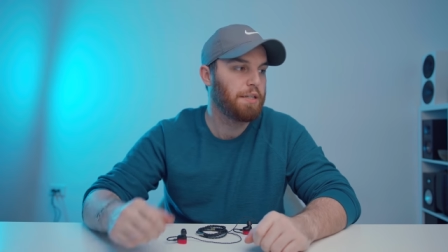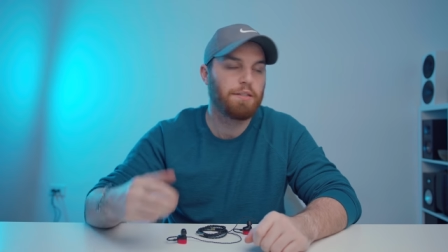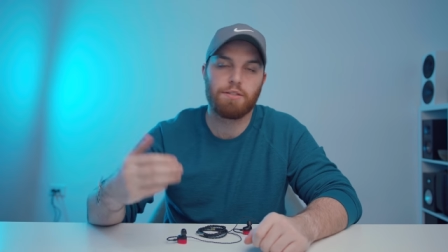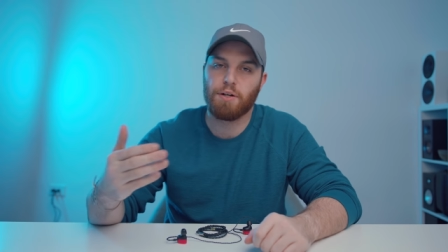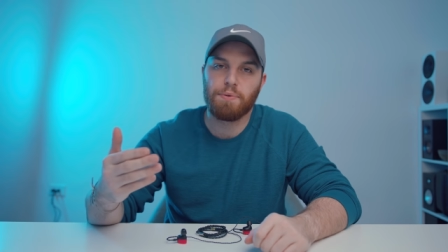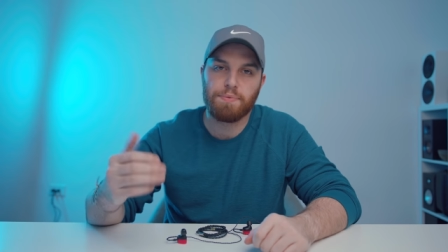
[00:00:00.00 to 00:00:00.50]

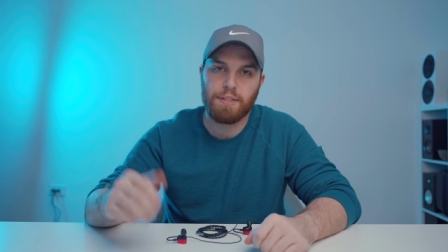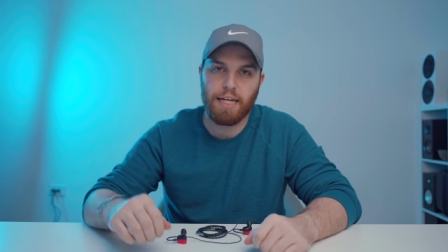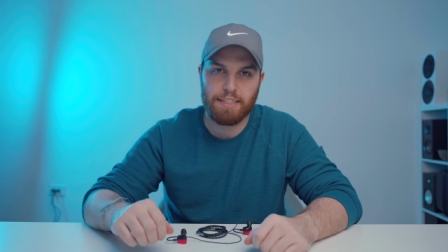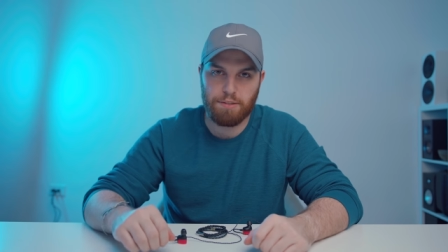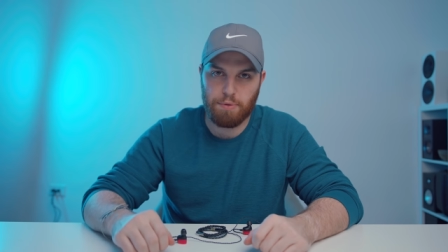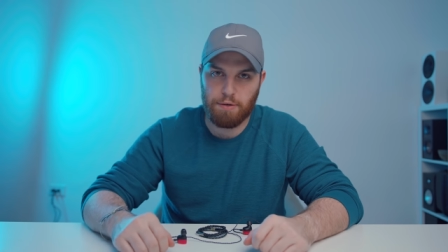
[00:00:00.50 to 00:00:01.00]
So
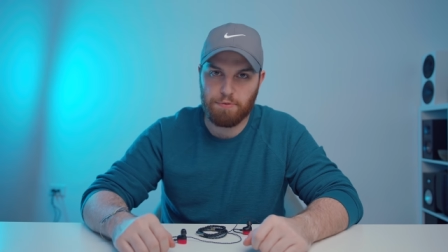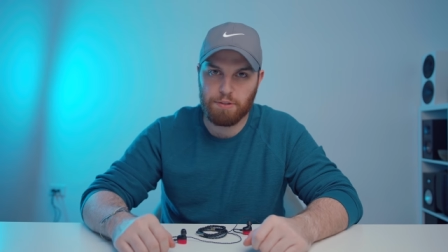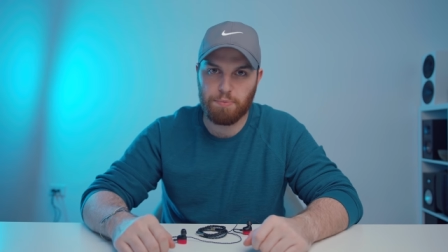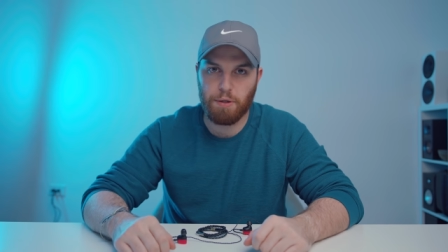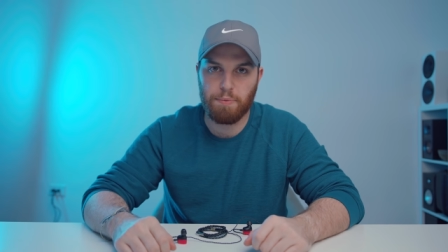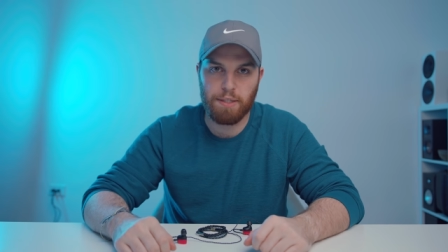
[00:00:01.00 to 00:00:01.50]
that's the reference
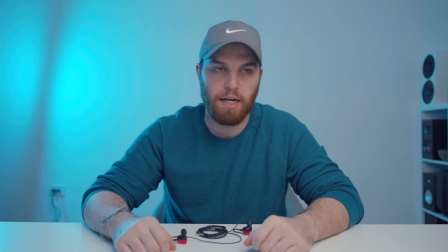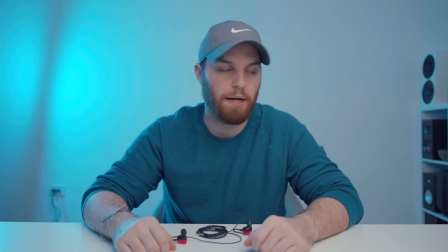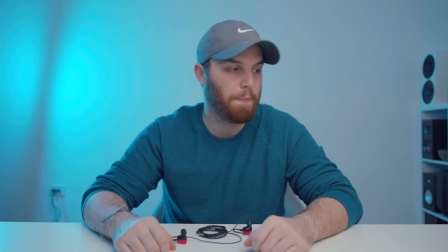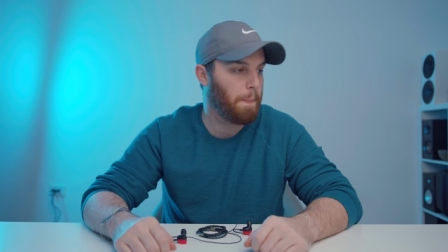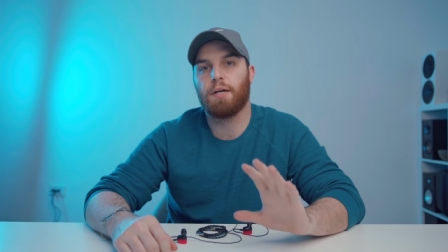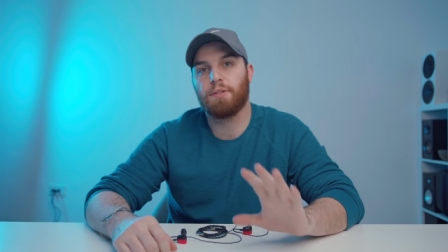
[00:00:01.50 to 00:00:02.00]
point we
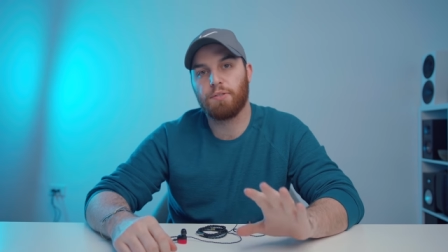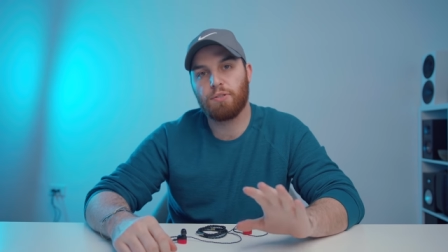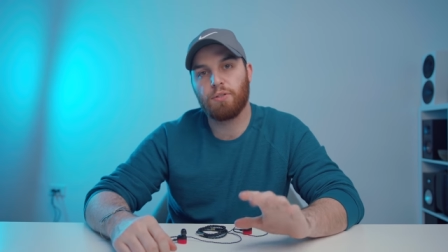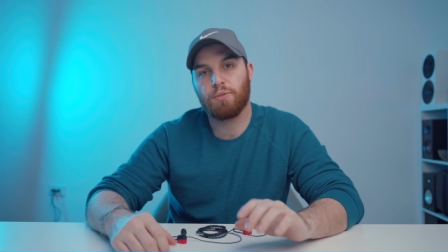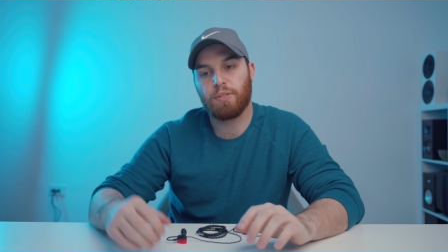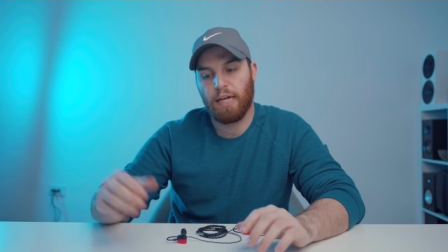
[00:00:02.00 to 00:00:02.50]
got. Uh, the
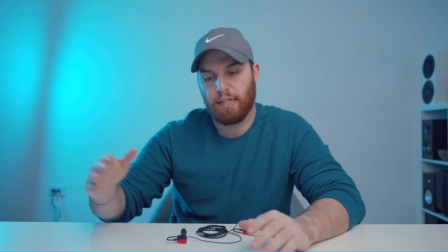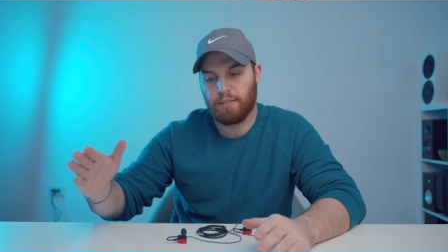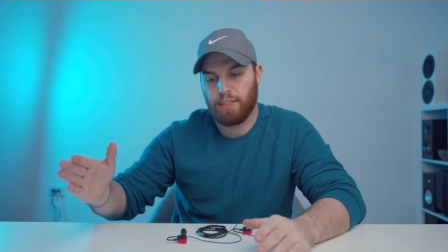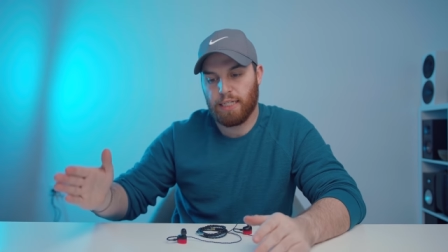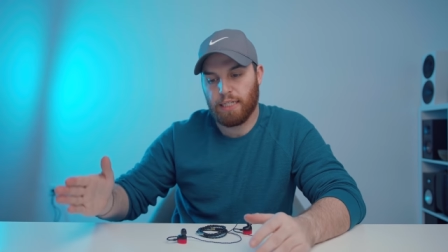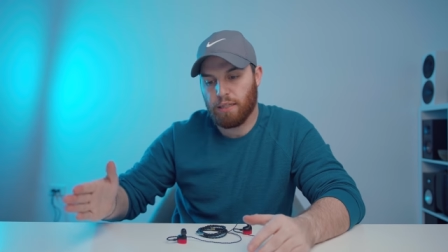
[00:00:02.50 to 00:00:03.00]
Zeus, as
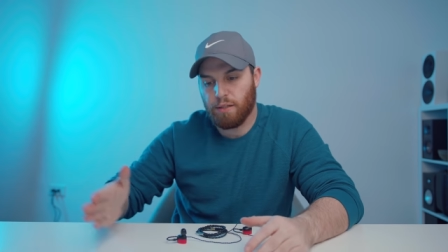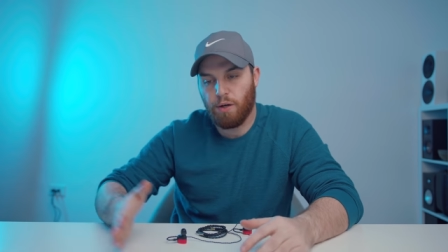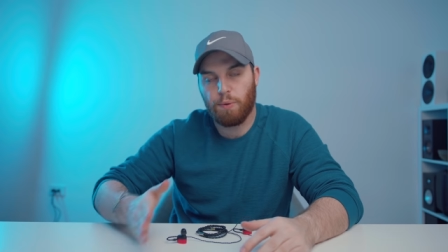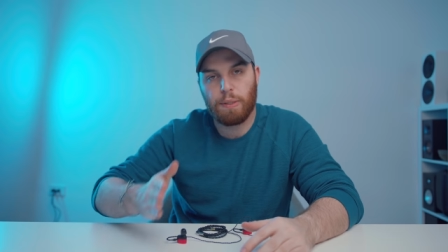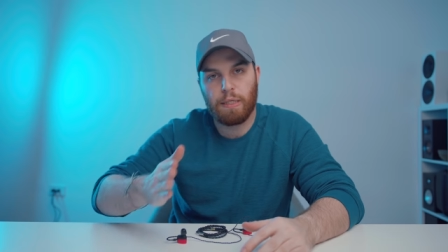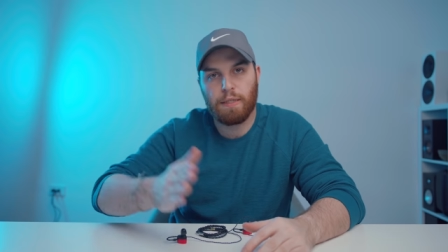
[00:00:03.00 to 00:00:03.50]
you get
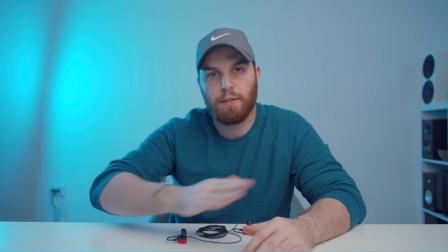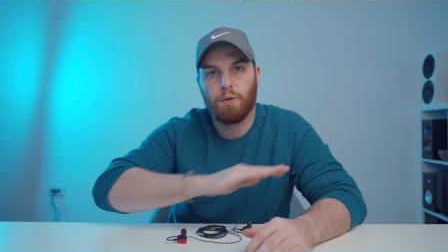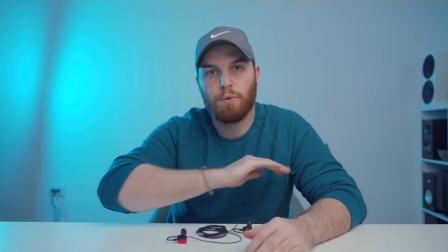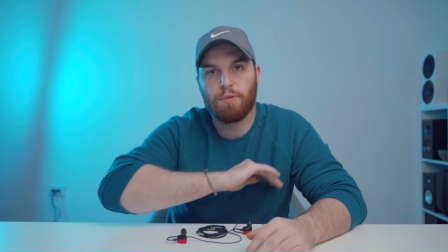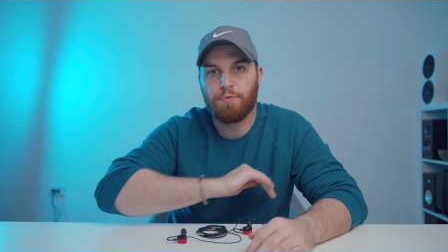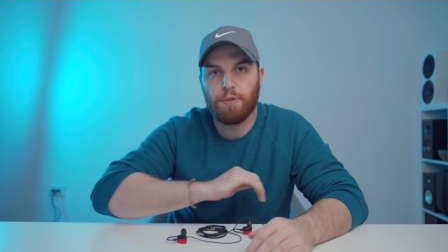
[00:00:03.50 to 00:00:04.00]
lower and
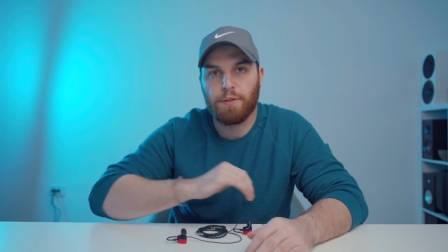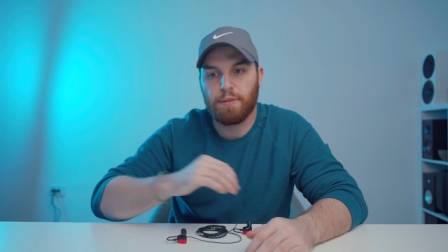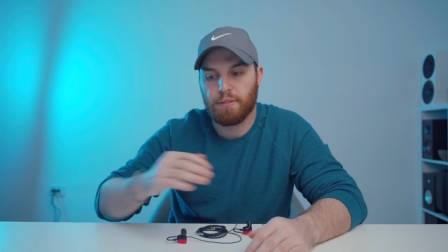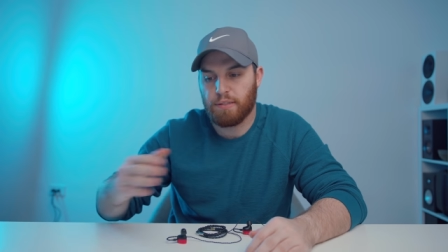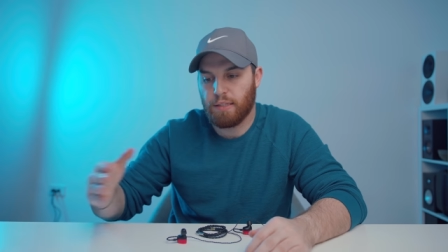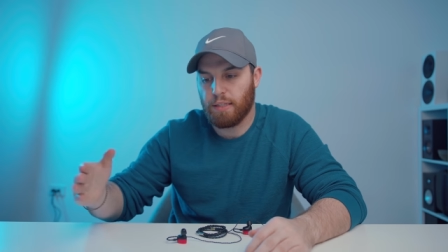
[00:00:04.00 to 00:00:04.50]
lower in
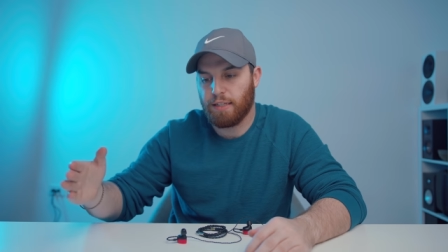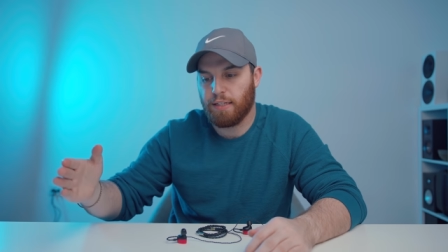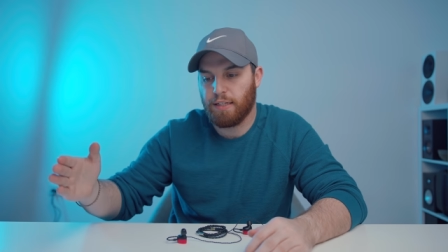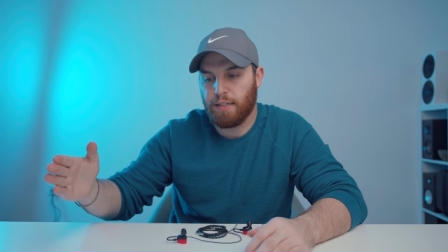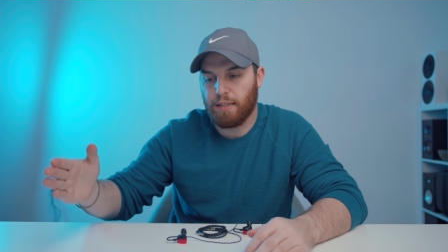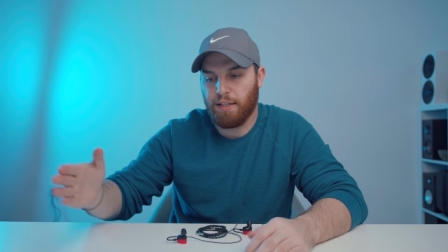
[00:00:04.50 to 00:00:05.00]

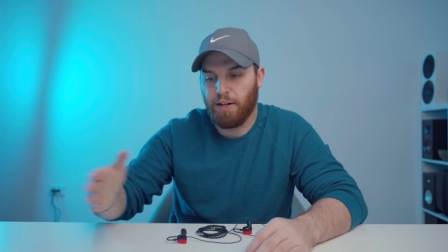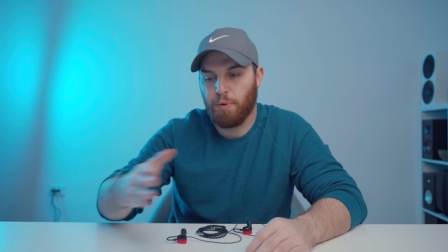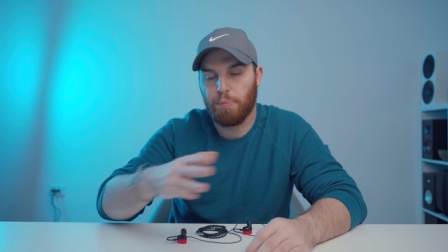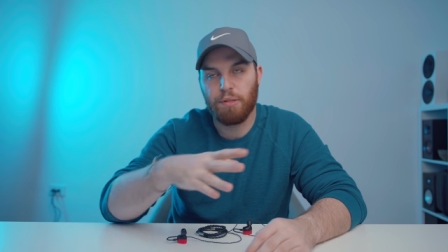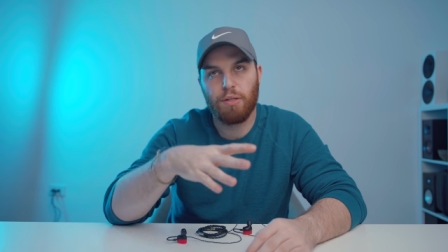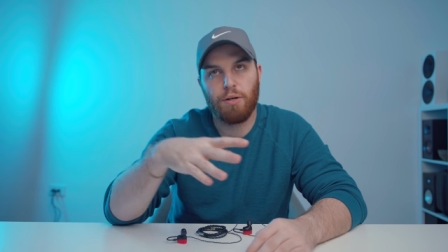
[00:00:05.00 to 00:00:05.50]
frequency, you know,
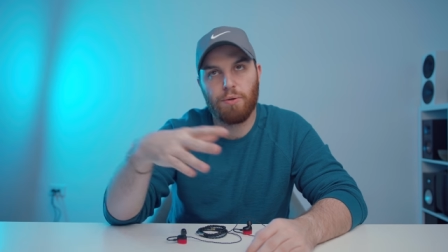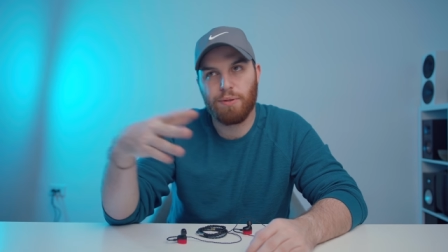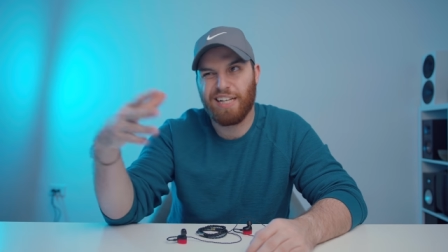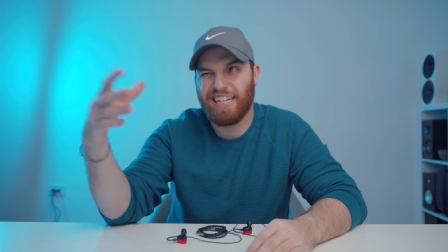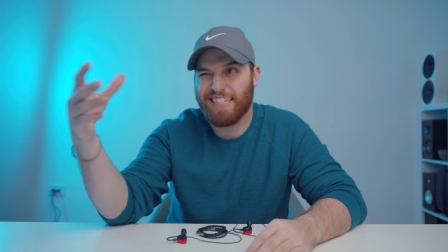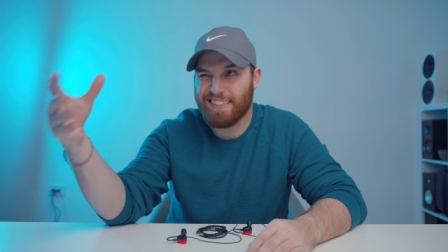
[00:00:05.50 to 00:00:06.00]
below
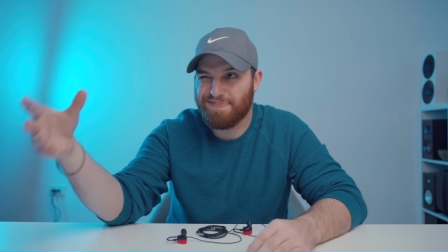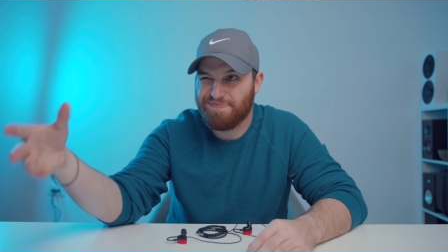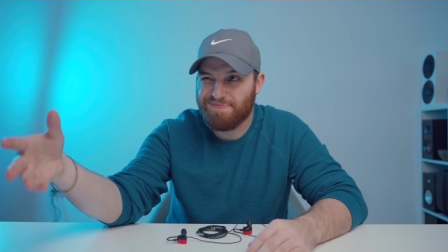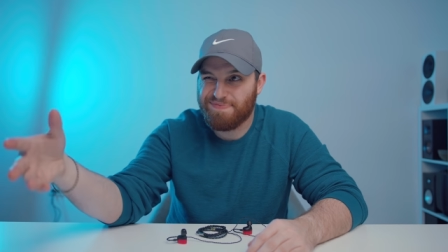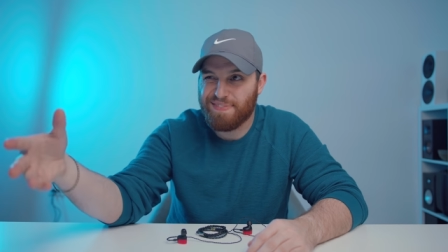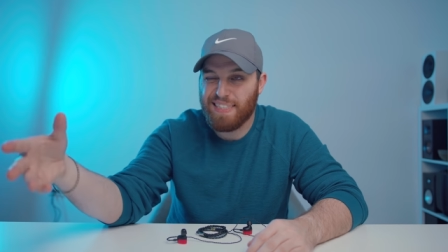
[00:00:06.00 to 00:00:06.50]
like
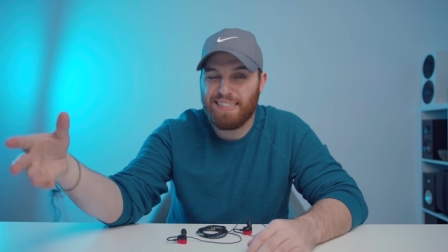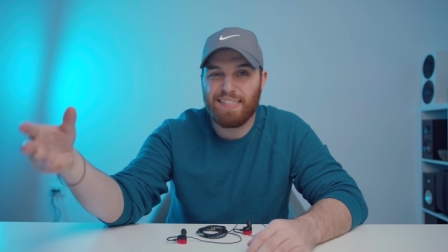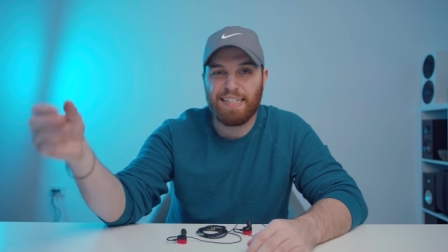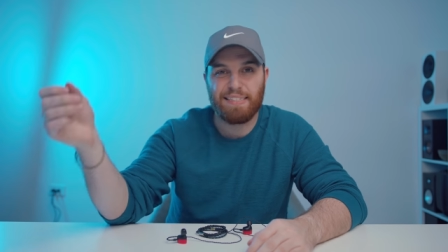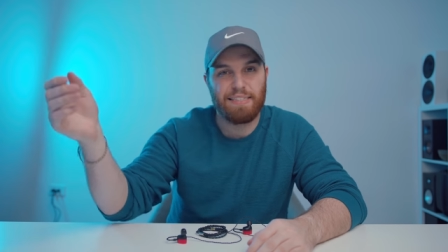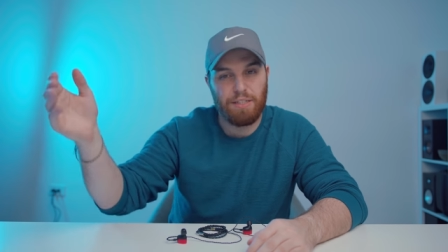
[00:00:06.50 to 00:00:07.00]

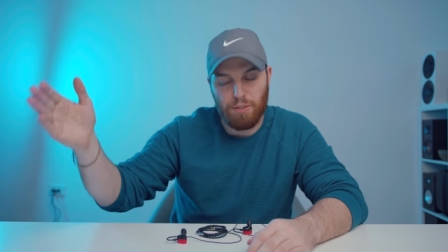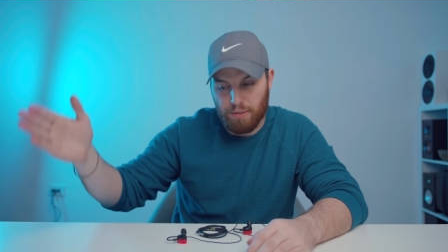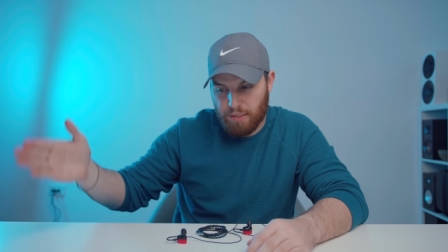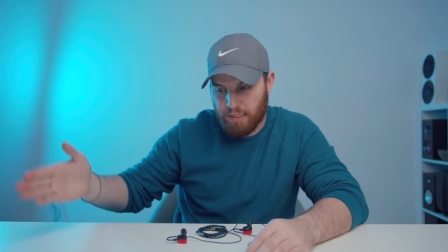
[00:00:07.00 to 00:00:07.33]
60 hertz.